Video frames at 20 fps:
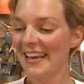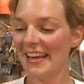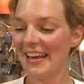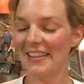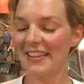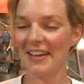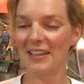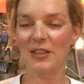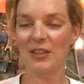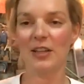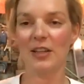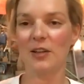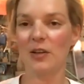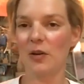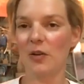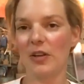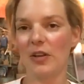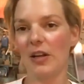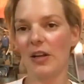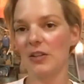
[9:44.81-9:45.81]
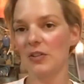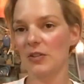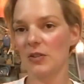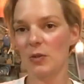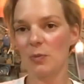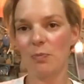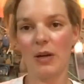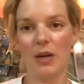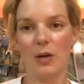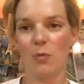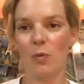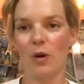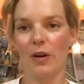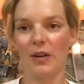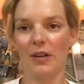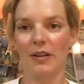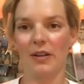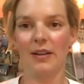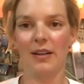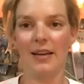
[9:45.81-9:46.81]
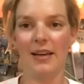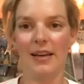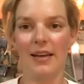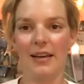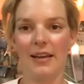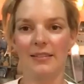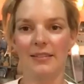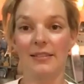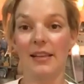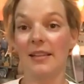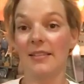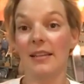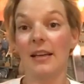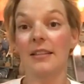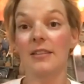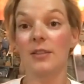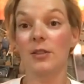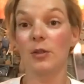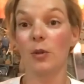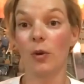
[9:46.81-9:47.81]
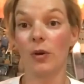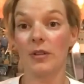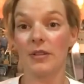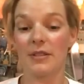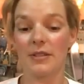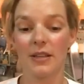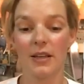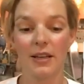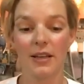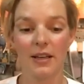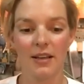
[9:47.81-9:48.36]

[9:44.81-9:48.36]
and then you can go there and just pick one, and then that's yours.